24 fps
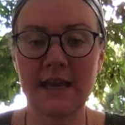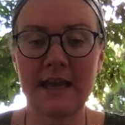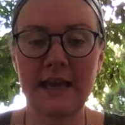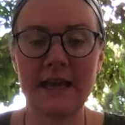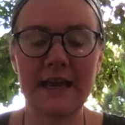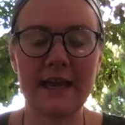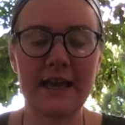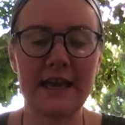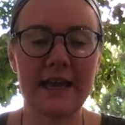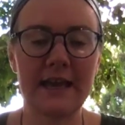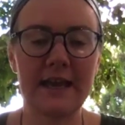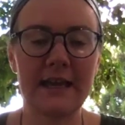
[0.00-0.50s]

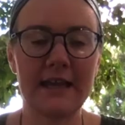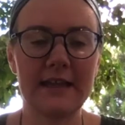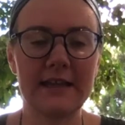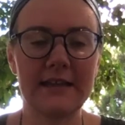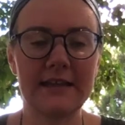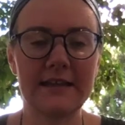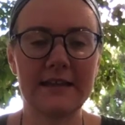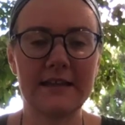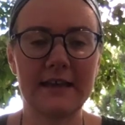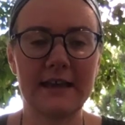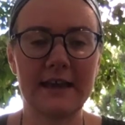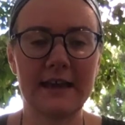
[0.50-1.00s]

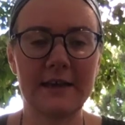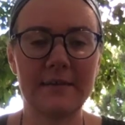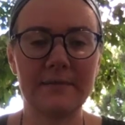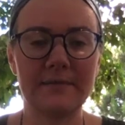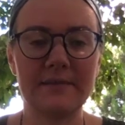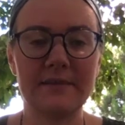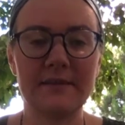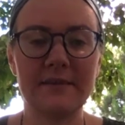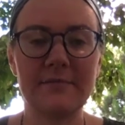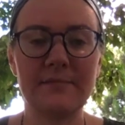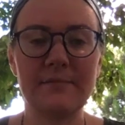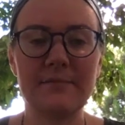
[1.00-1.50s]
and
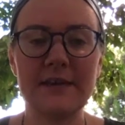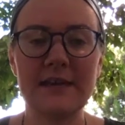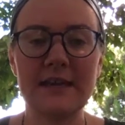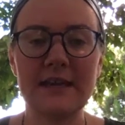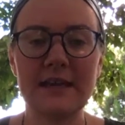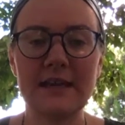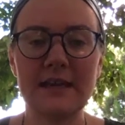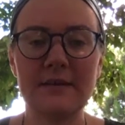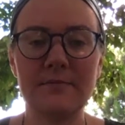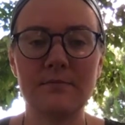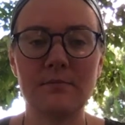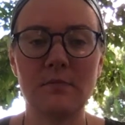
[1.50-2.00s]
to
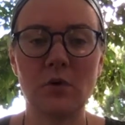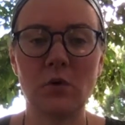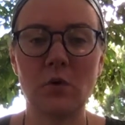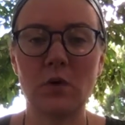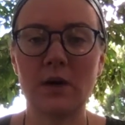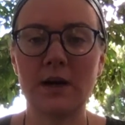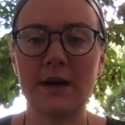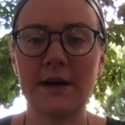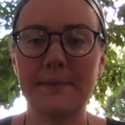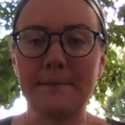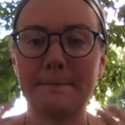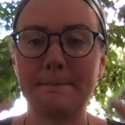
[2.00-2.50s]
be
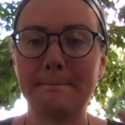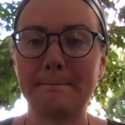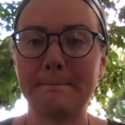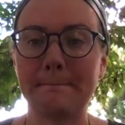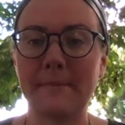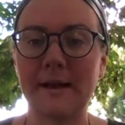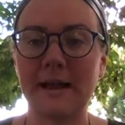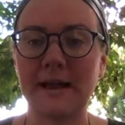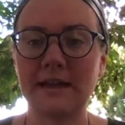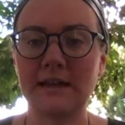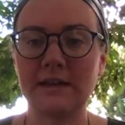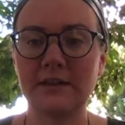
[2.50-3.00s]
more
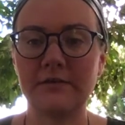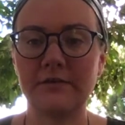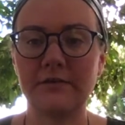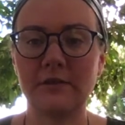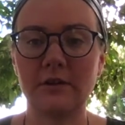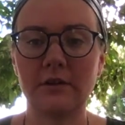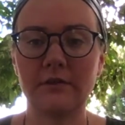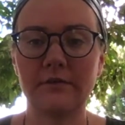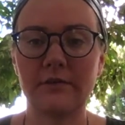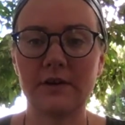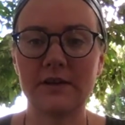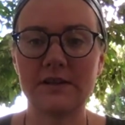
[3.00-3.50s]

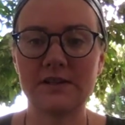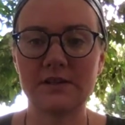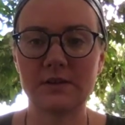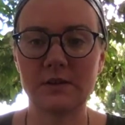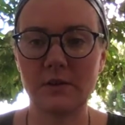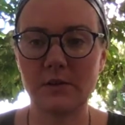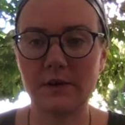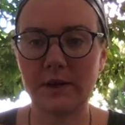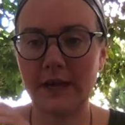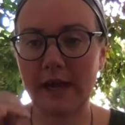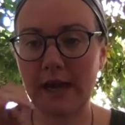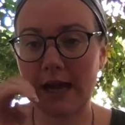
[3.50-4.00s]
mindful of what's
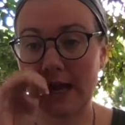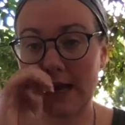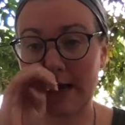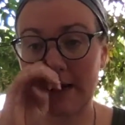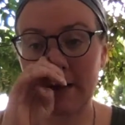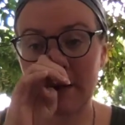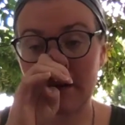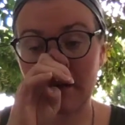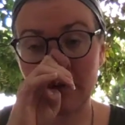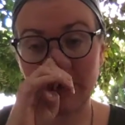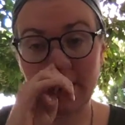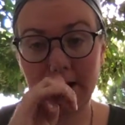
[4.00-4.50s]
going on
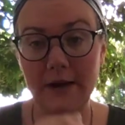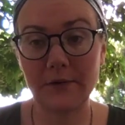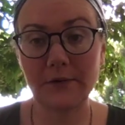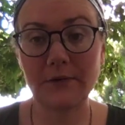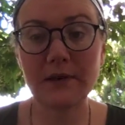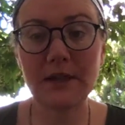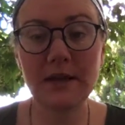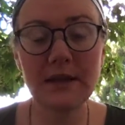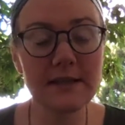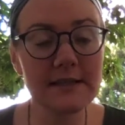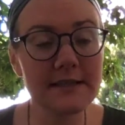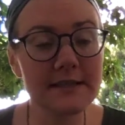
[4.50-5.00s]

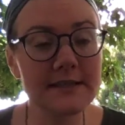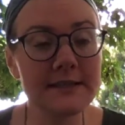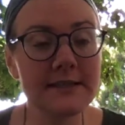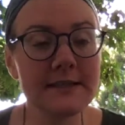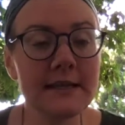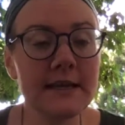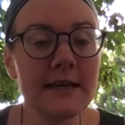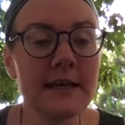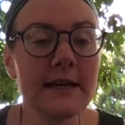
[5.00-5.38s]
around us.